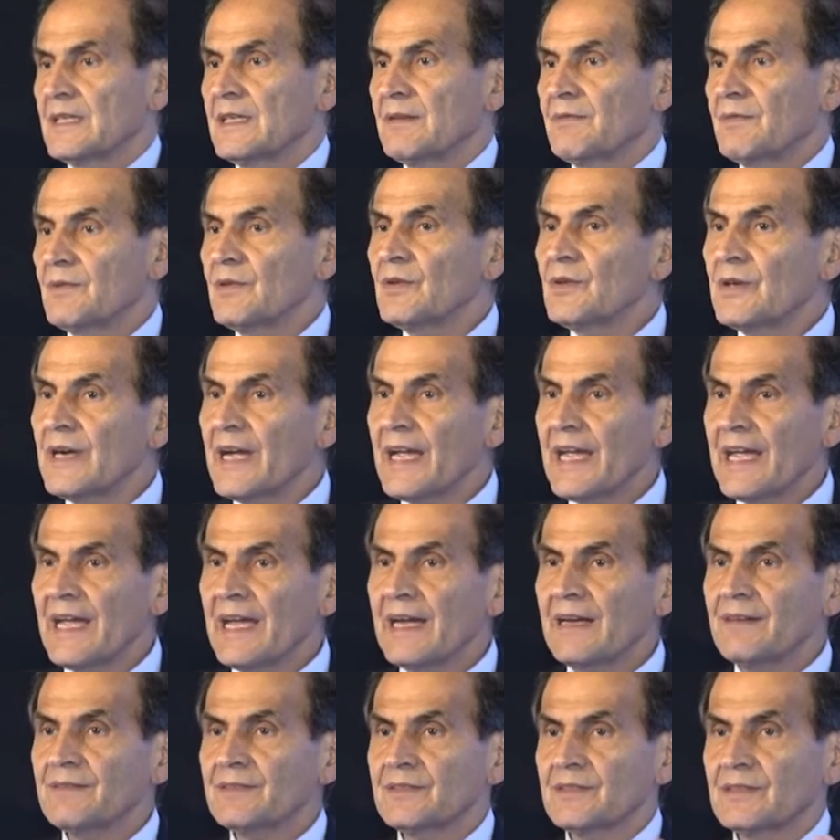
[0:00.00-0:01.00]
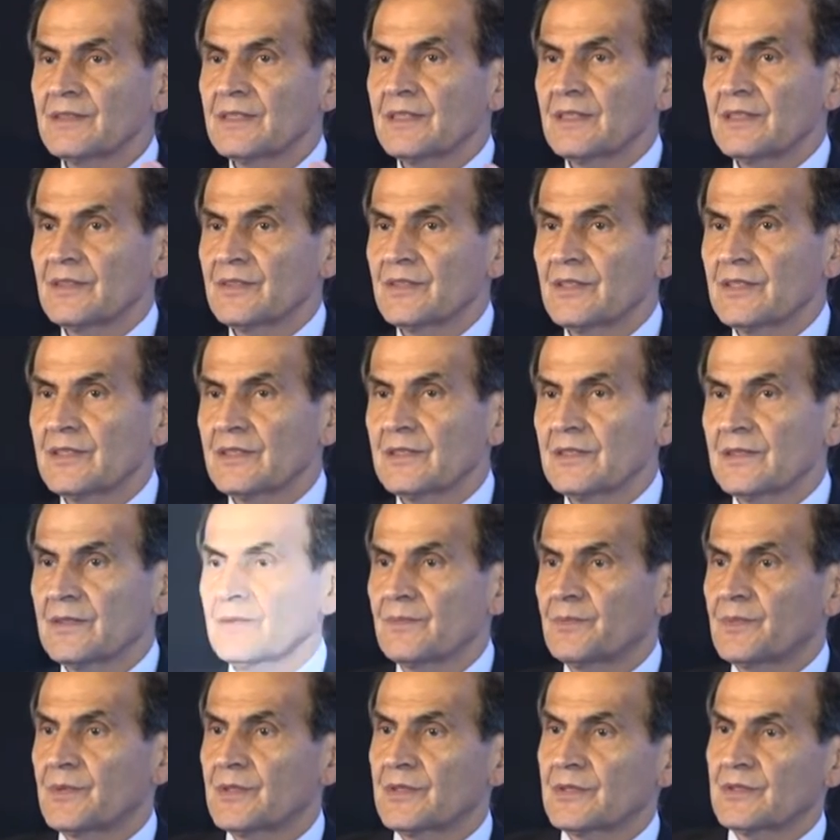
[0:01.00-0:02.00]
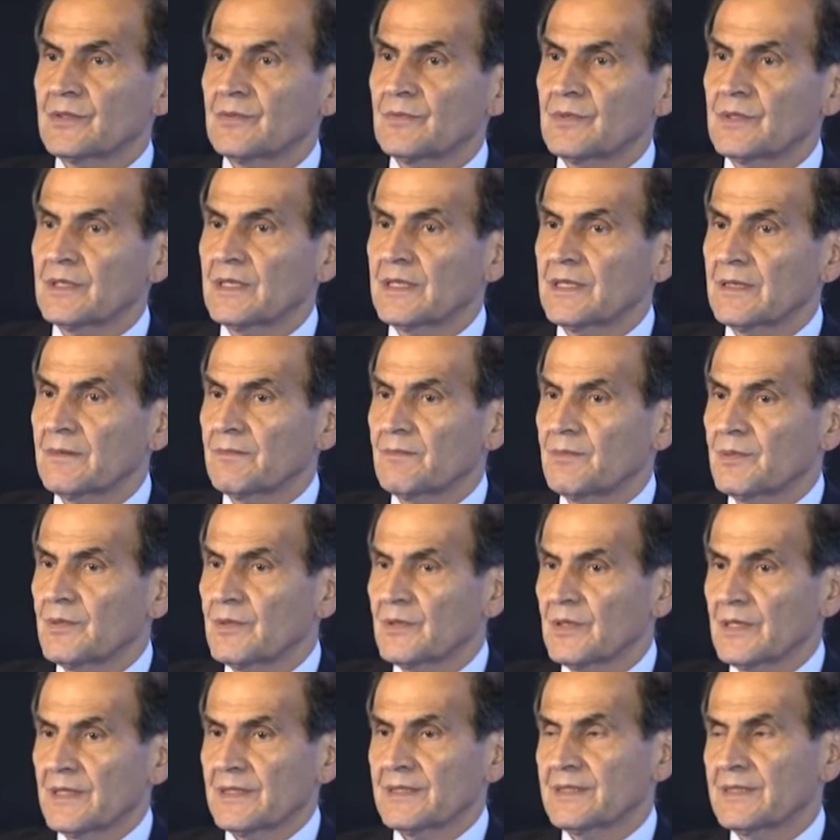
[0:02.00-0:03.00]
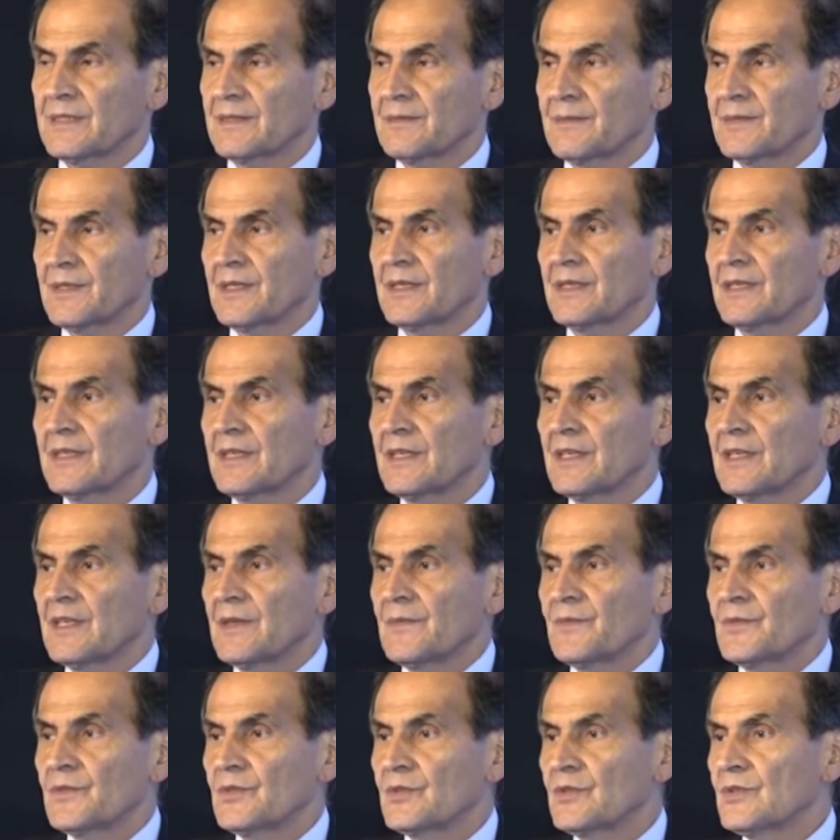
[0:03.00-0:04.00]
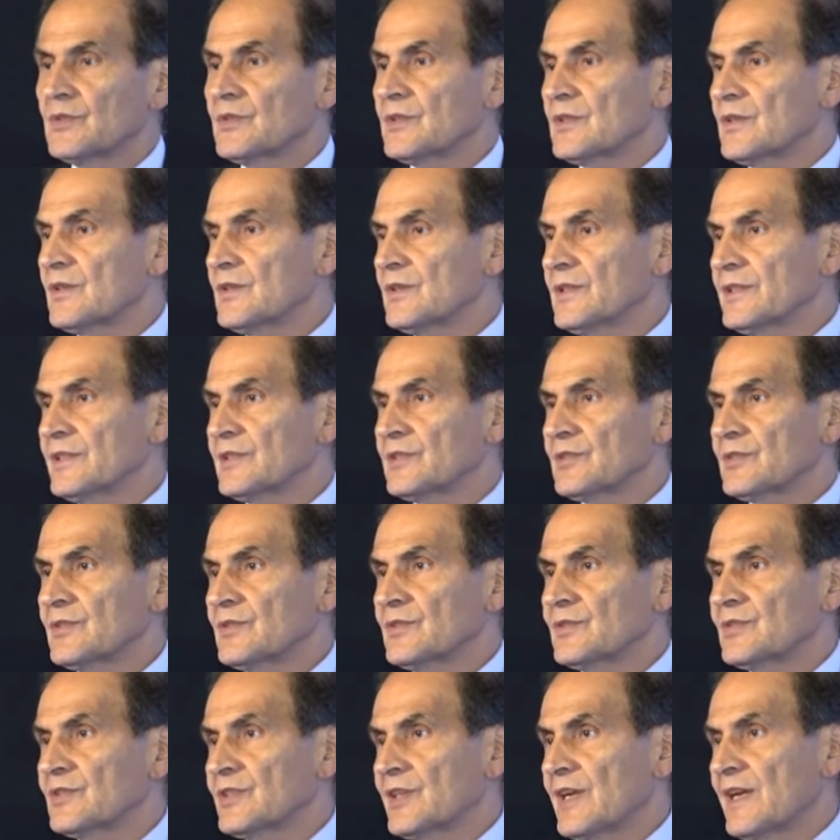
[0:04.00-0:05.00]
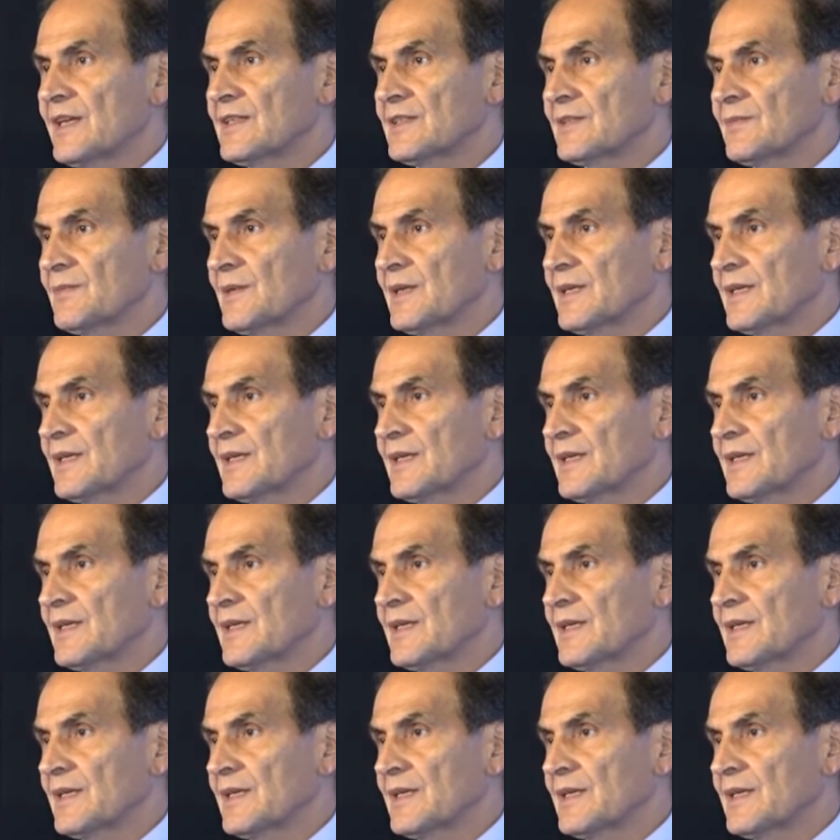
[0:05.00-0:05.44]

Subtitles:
If you have an elderly person with hypoglycemia, not only you should change